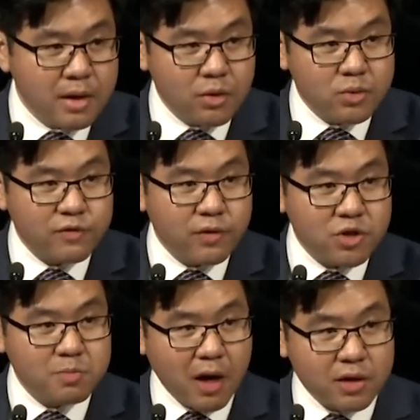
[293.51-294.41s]
It was
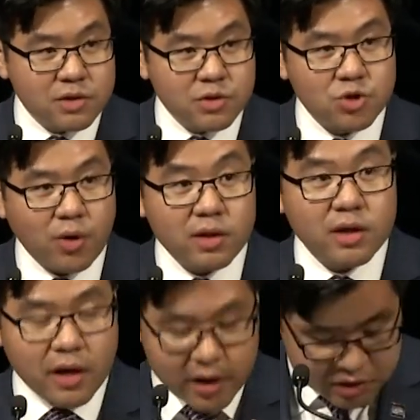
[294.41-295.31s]
first marked in Australia
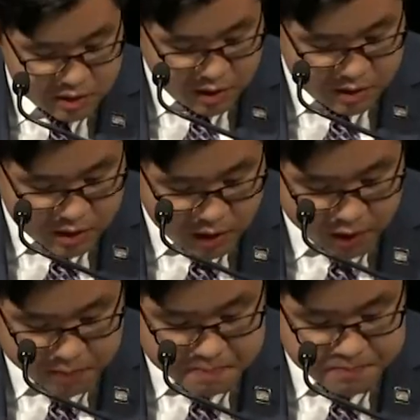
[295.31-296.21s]
in
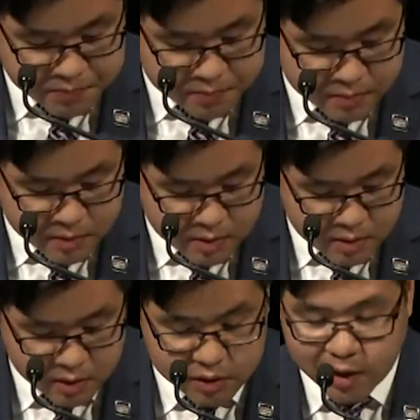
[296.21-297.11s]
1999,
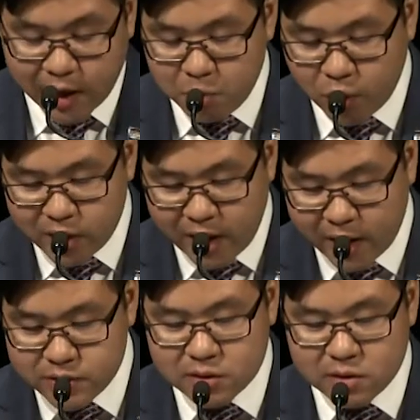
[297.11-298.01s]
a time when
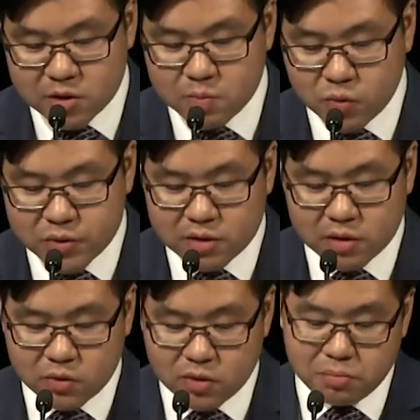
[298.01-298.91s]
Hansonism was
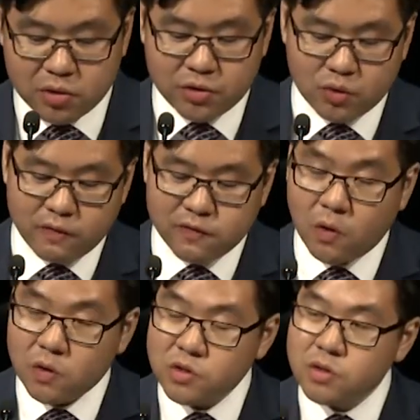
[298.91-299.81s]
still a political
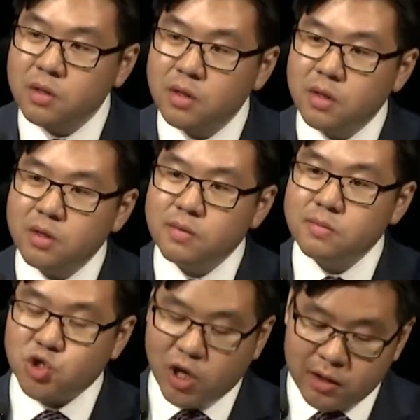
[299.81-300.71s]
force,
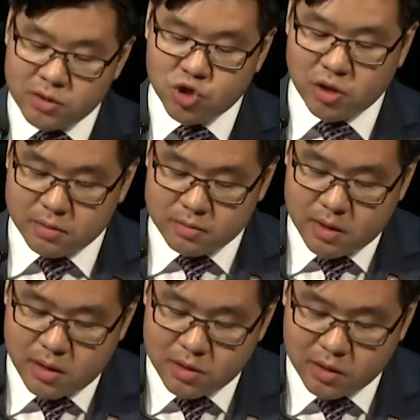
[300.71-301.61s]
challenging
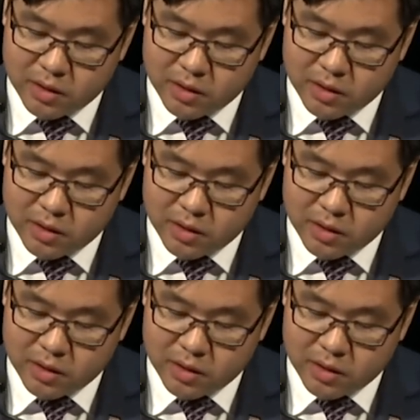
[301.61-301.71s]
the